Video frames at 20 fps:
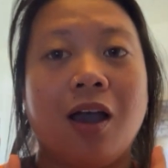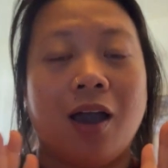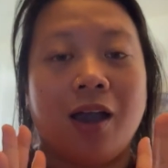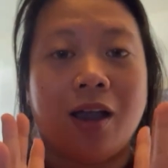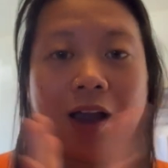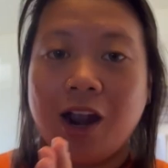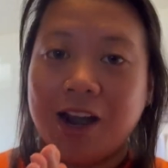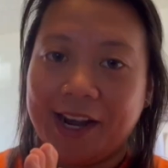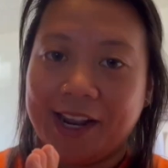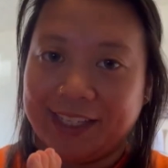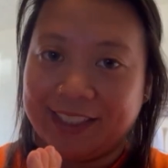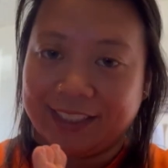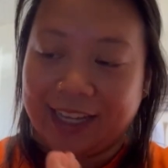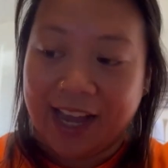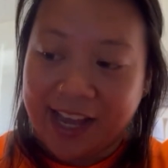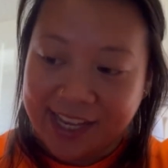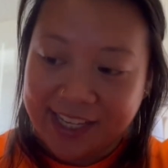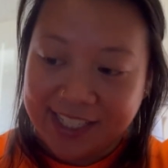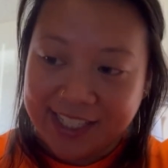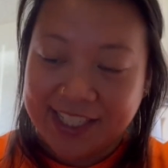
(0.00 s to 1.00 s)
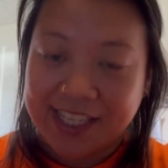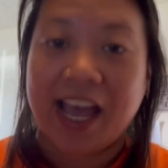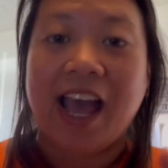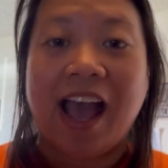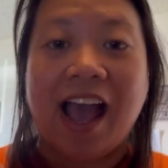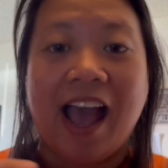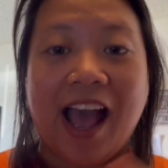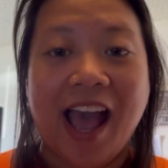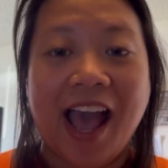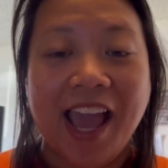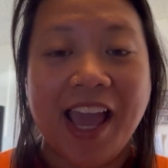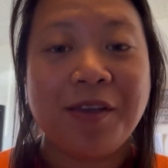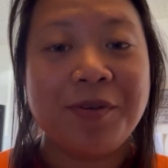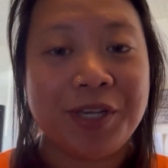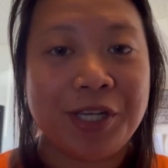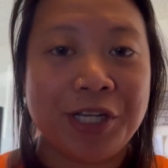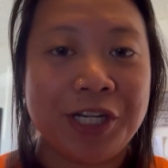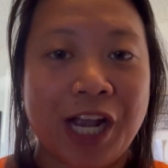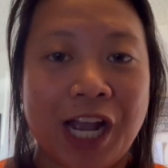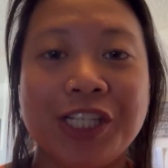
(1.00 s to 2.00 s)
All right, guys, I am
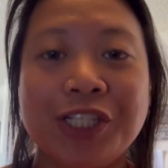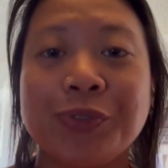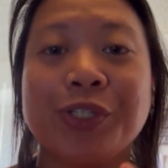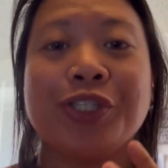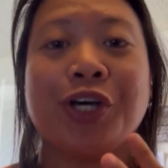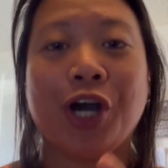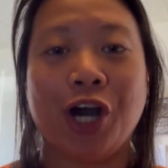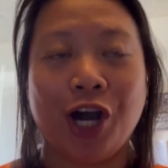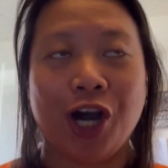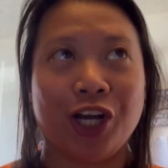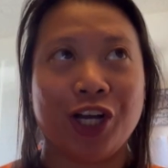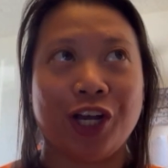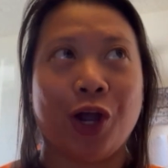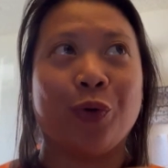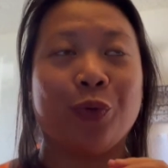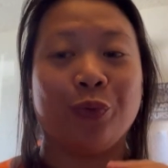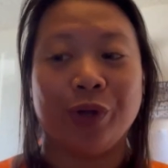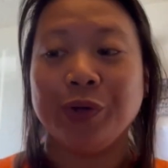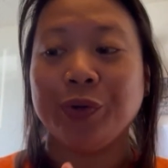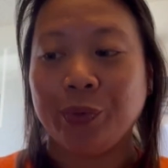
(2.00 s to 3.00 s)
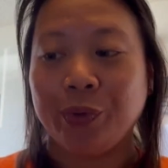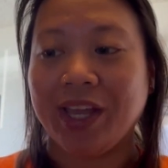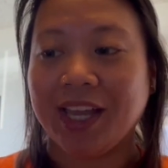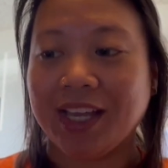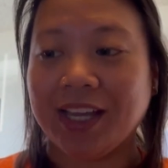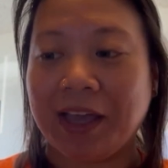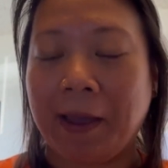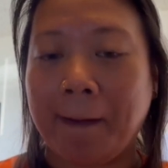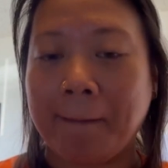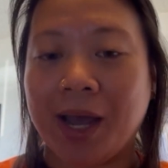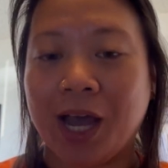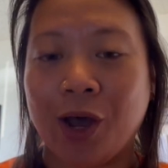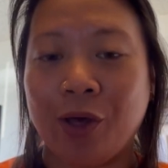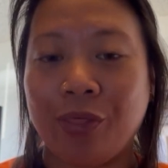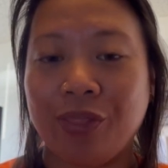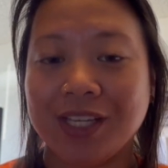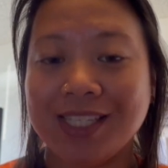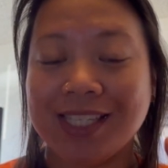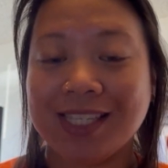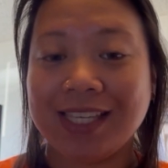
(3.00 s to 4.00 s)
here. I just want to talk real quick about
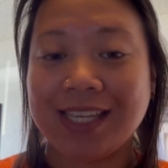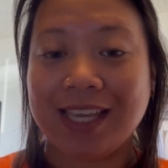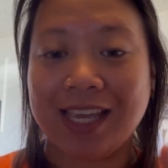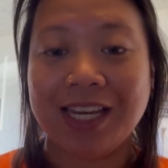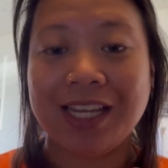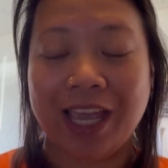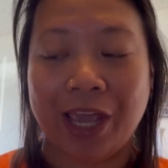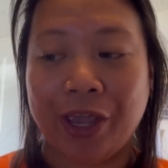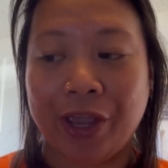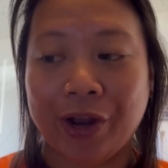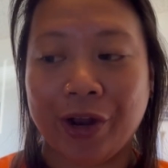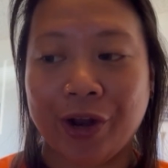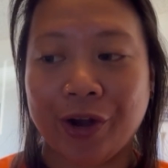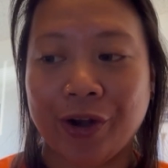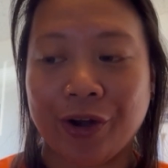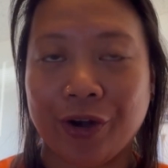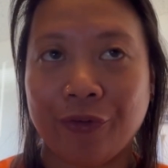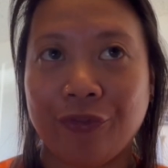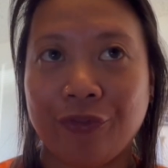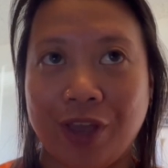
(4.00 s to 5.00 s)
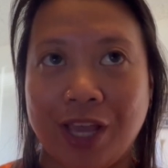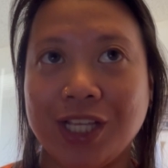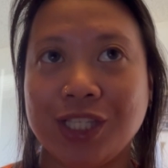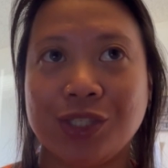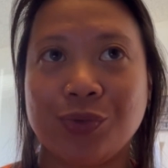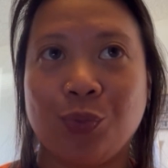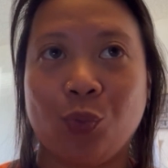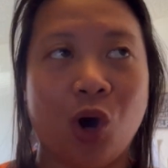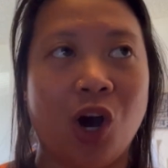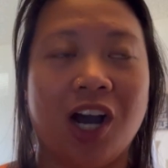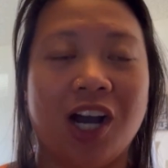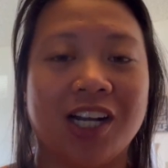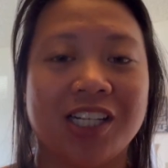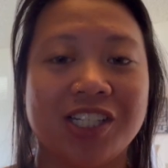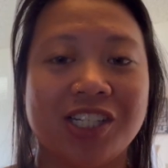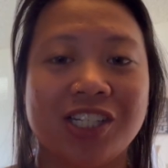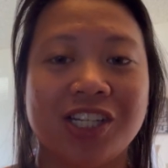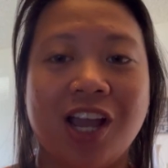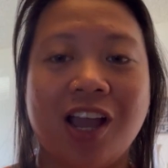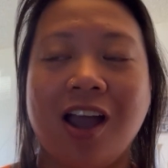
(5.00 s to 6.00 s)
the skincare face
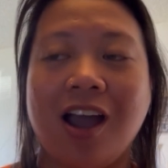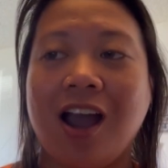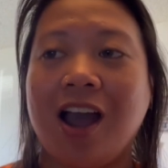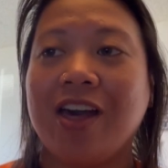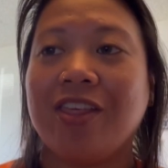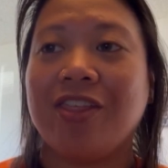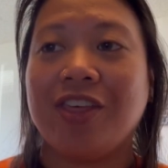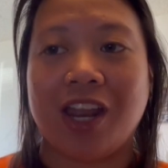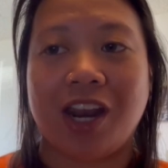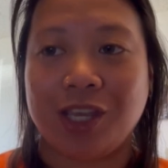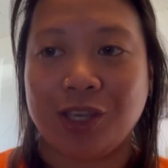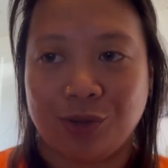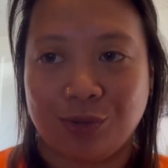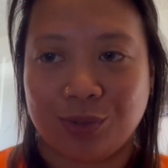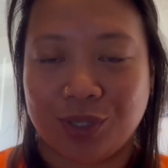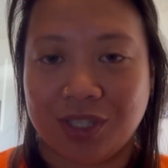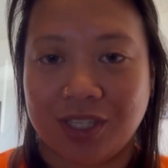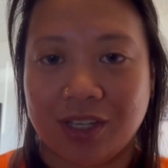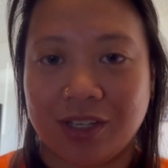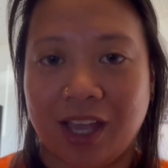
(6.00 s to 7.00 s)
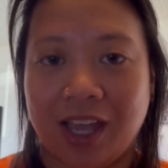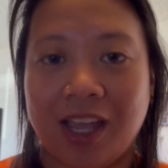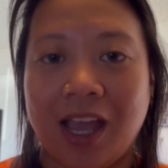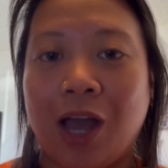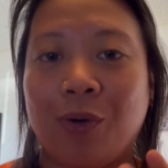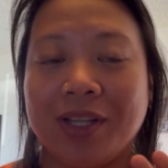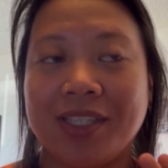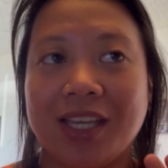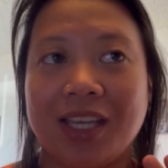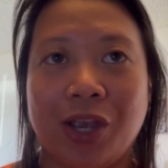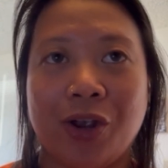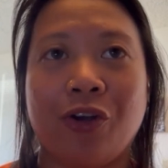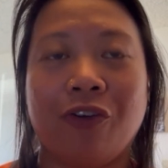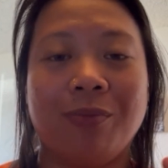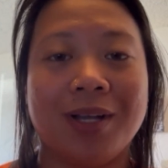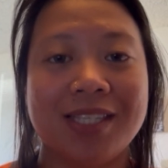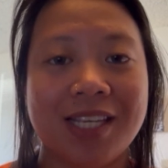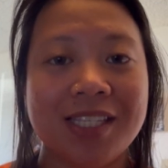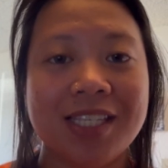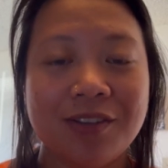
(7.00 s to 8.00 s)
wash that I use. Okay, how I take care of my
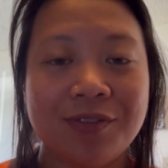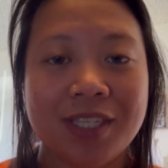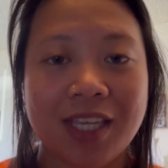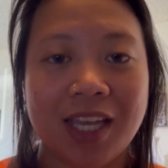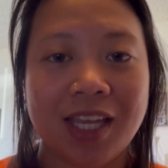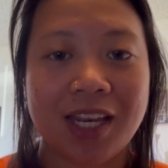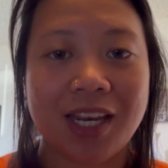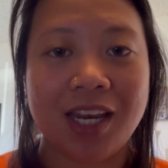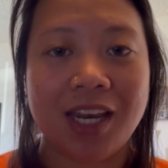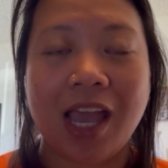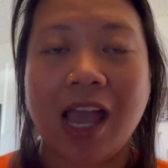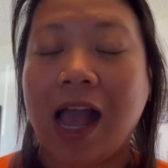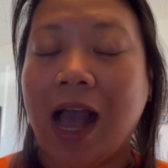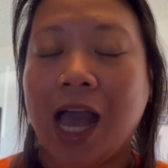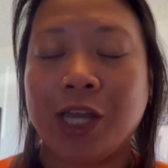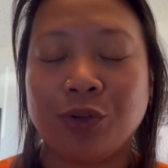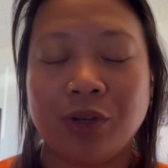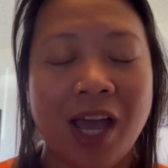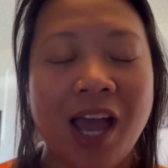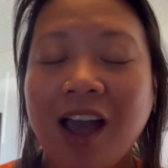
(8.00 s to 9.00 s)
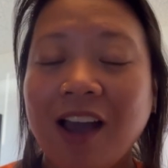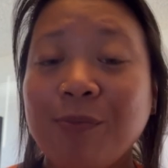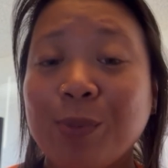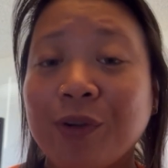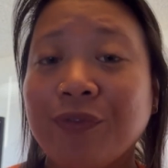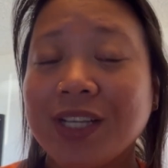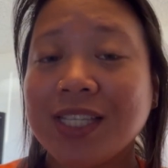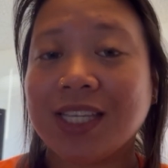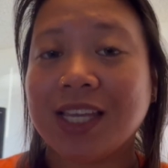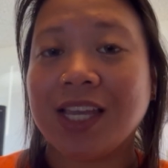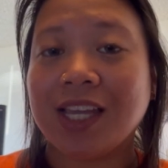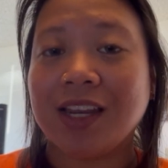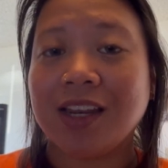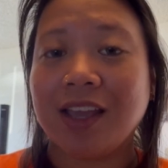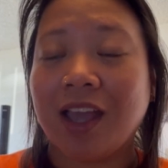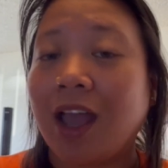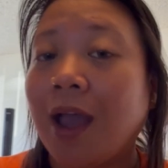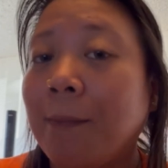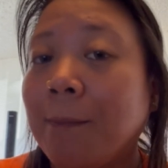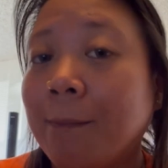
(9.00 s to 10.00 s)
sensitive skin. I do not have perfect skin.
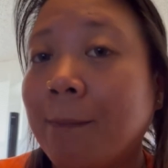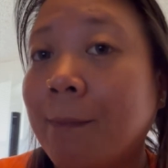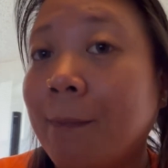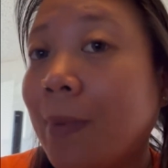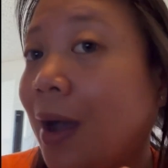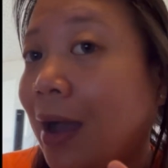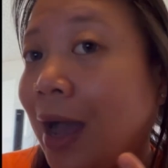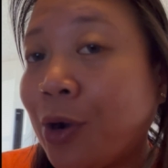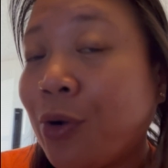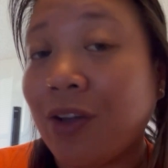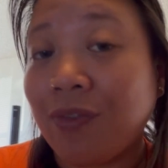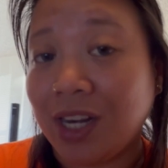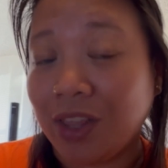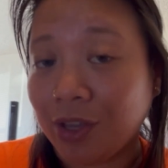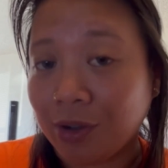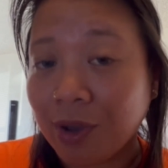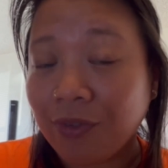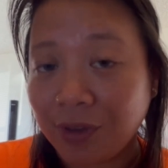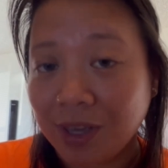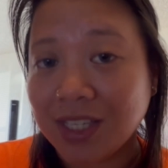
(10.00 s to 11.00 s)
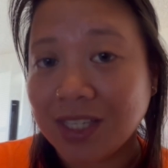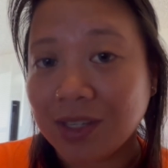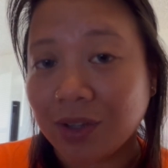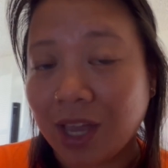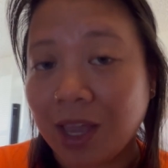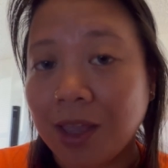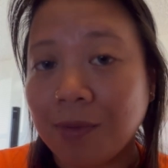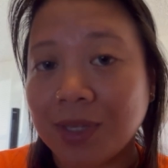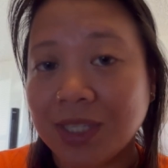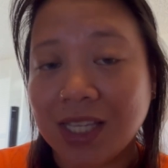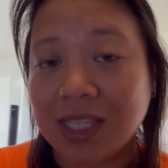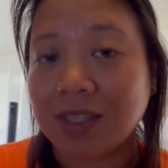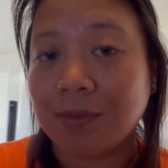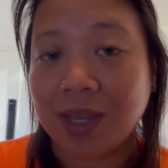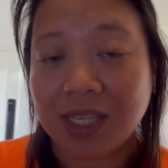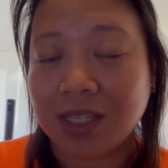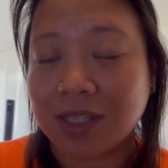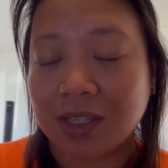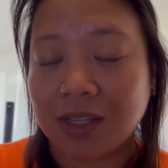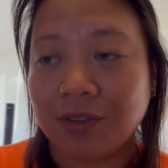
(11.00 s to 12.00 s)
I don't have anything on my face. Okay, besides the
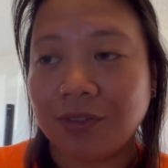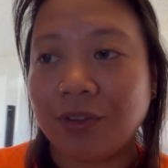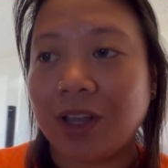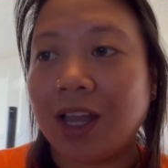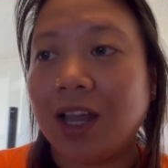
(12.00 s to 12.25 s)
basic stuff.